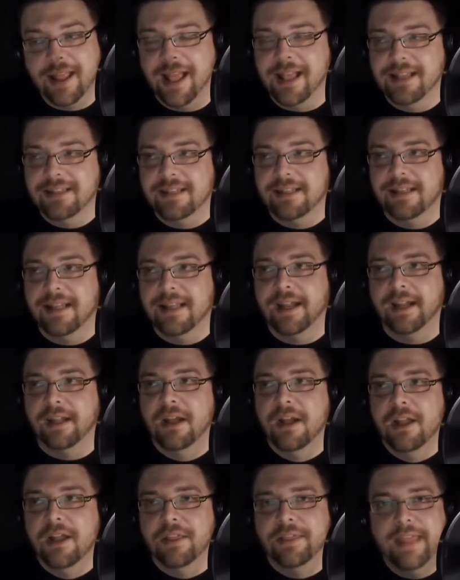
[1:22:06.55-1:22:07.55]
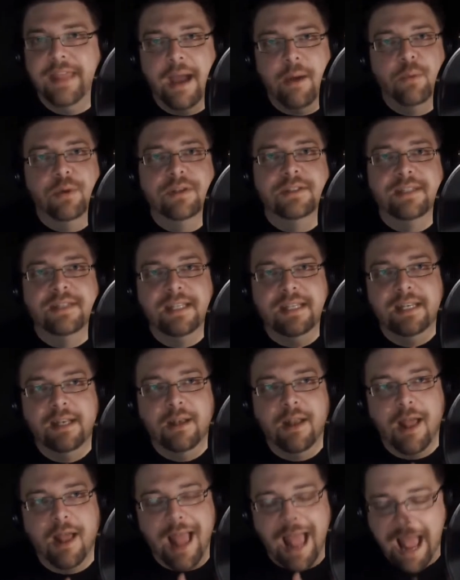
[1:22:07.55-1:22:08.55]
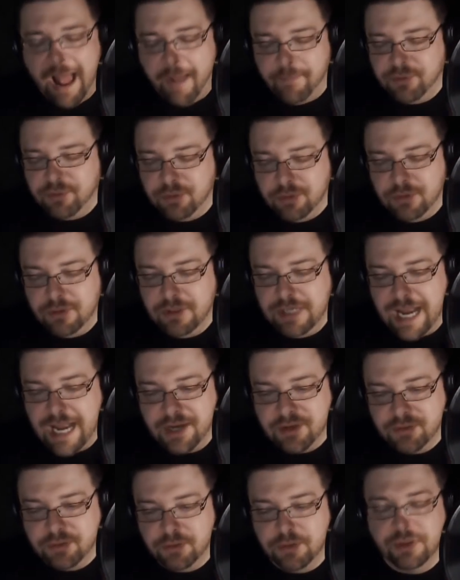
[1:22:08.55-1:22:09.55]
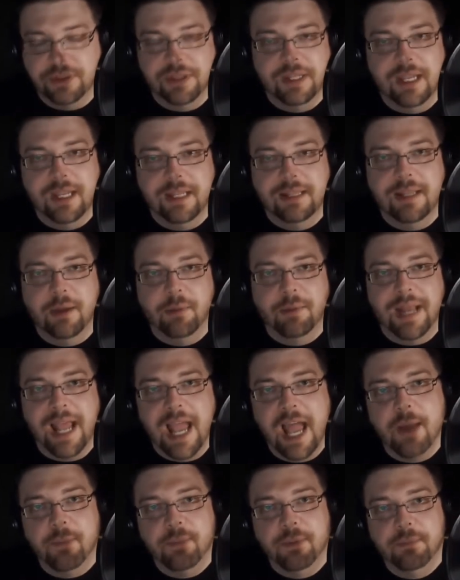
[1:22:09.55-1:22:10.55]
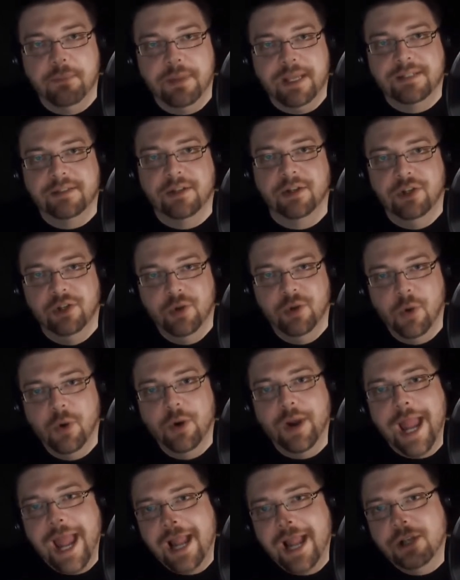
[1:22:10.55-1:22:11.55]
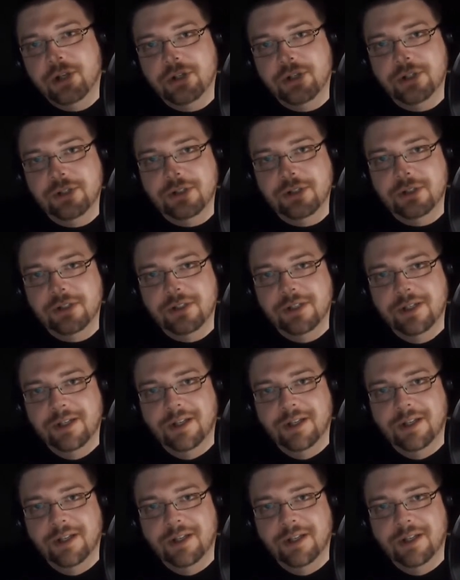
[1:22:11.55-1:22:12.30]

As in, like, that was the absolute natural thing that would happen based on your actions.